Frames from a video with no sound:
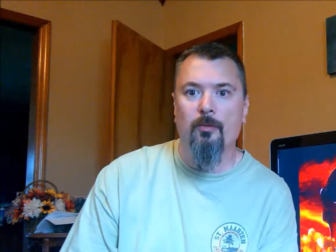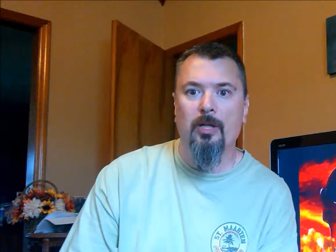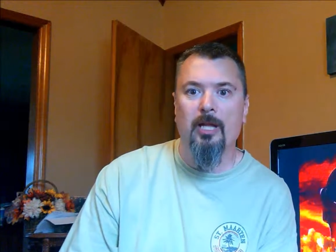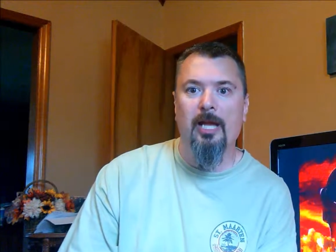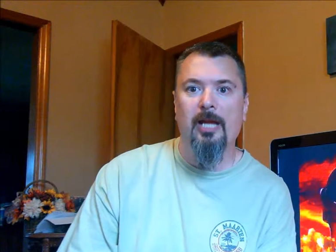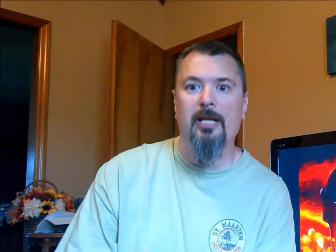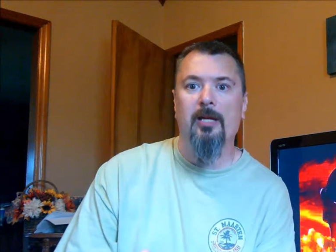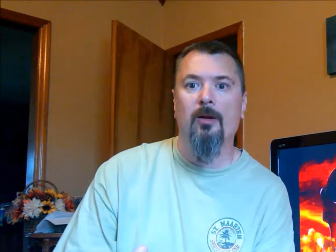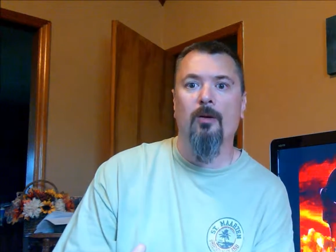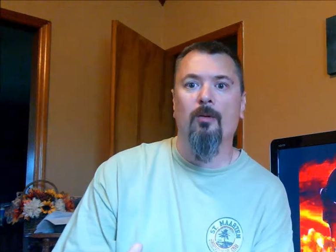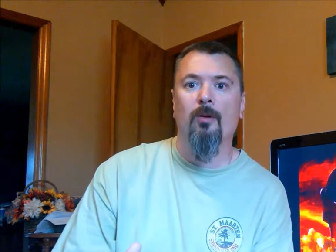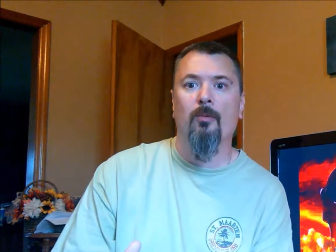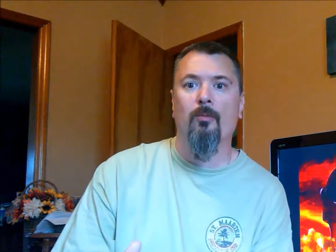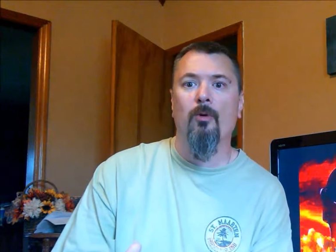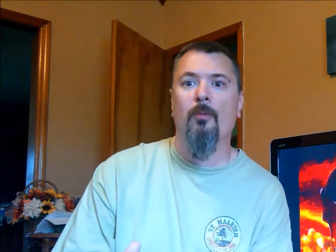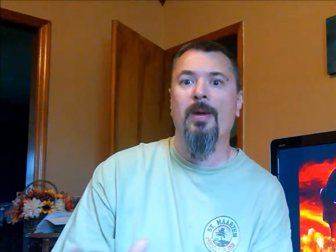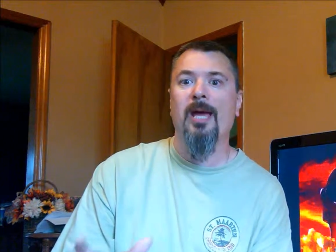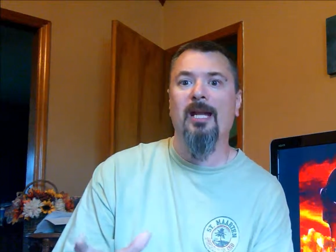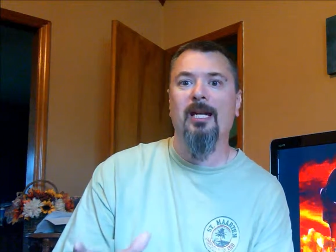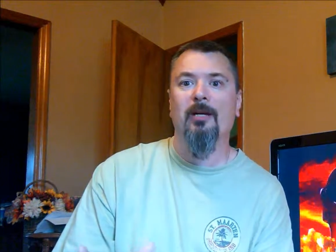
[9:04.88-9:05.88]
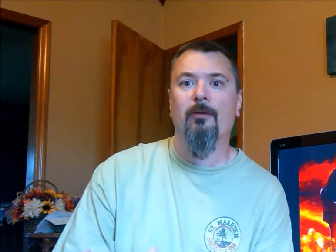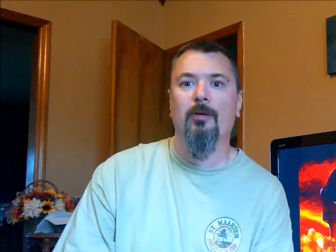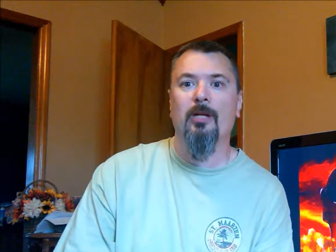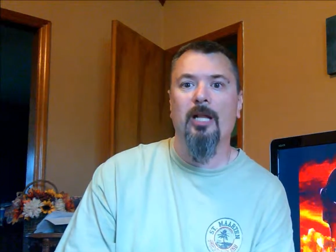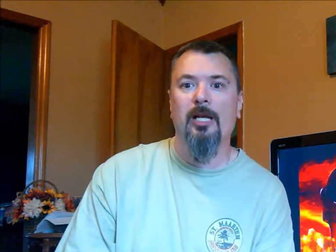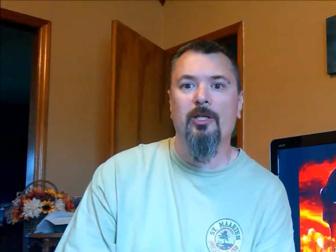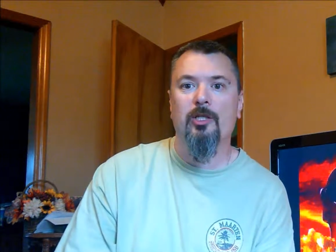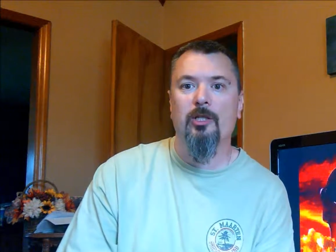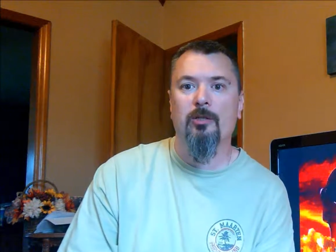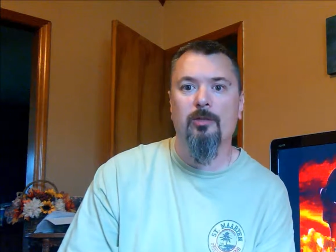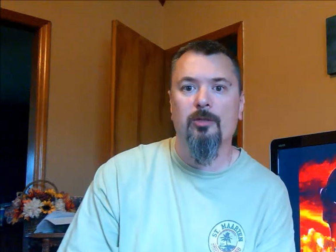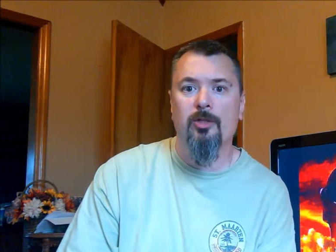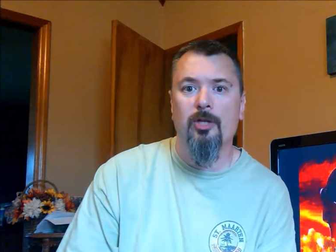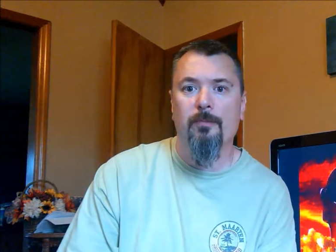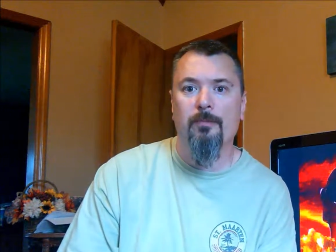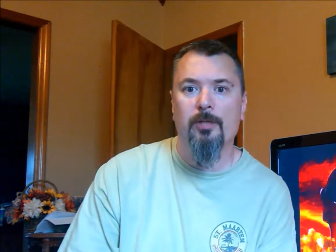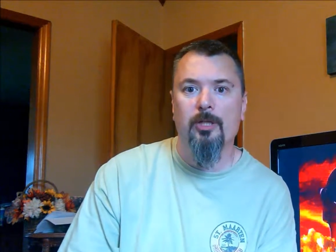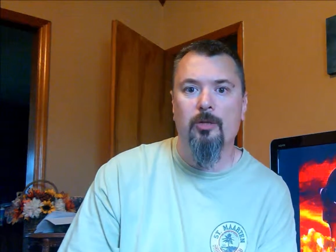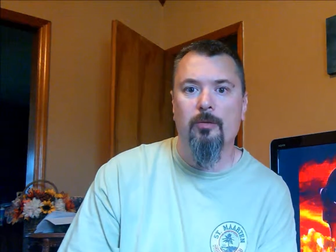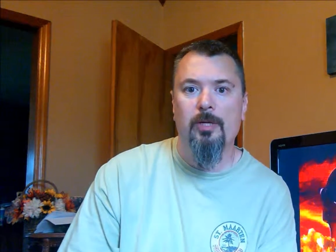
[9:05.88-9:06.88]
romantic
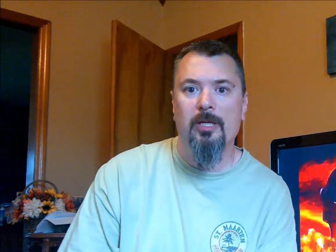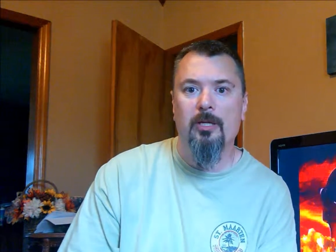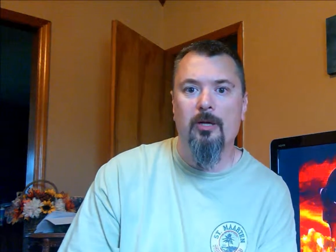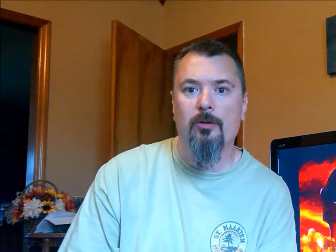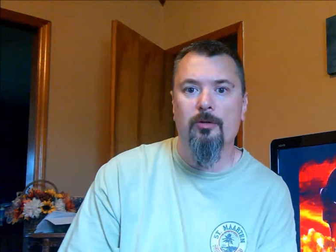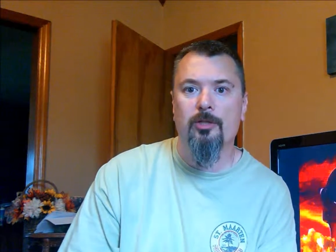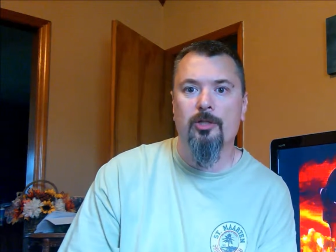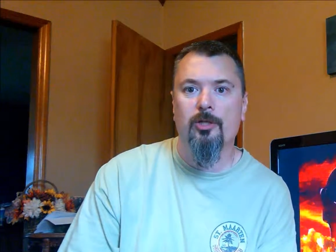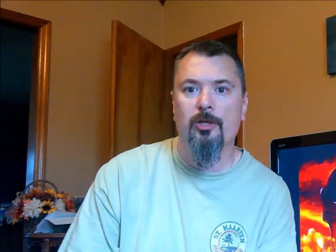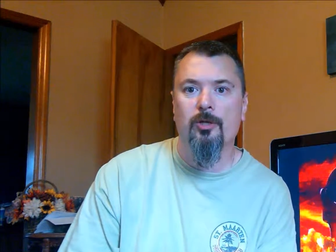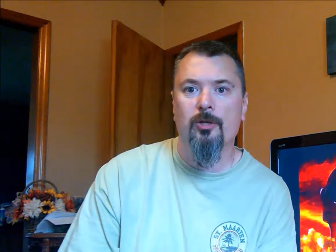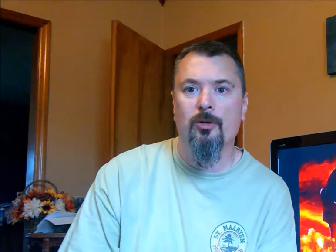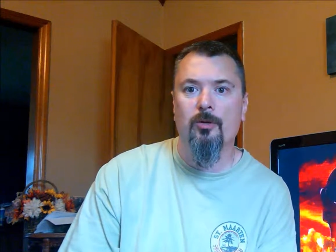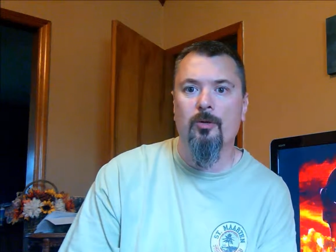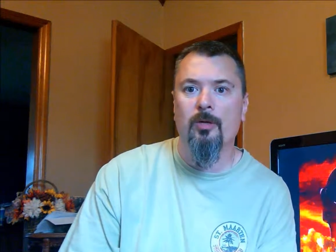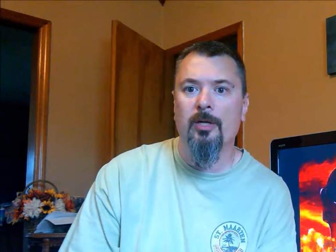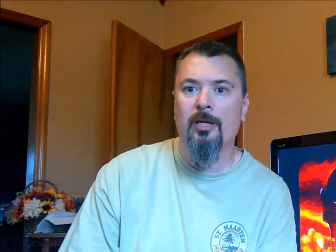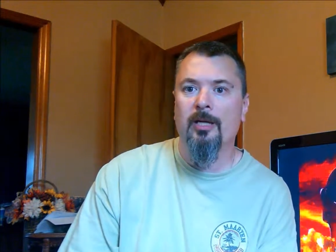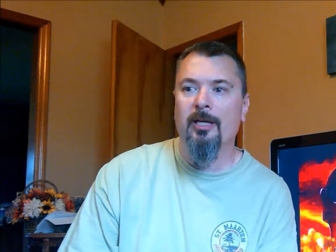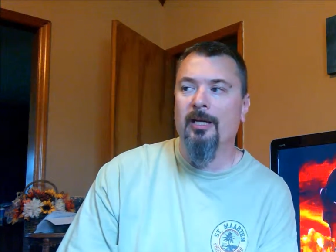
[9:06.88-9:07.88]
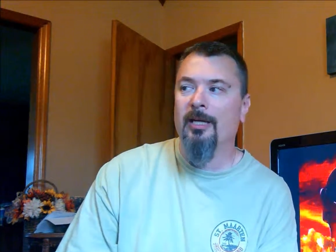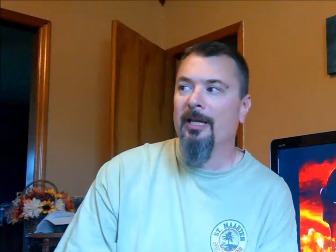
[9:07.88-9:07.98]
relationship between those two,